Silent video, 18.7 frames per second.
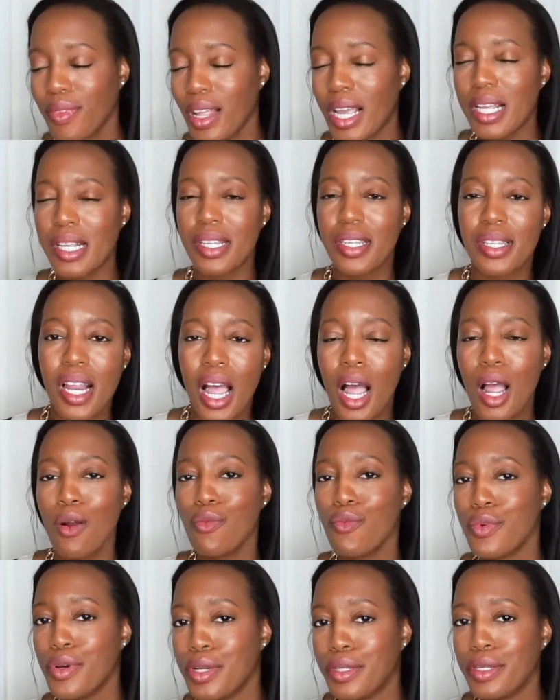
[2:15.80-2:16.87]
it's
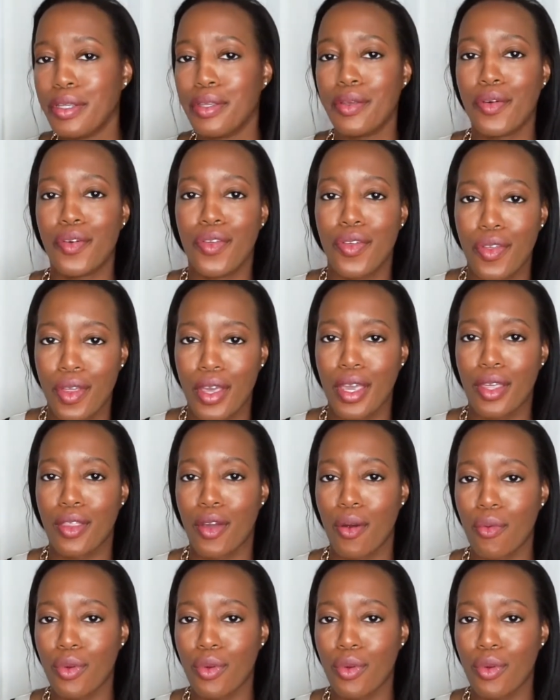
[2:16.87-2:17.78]
not really their thing there.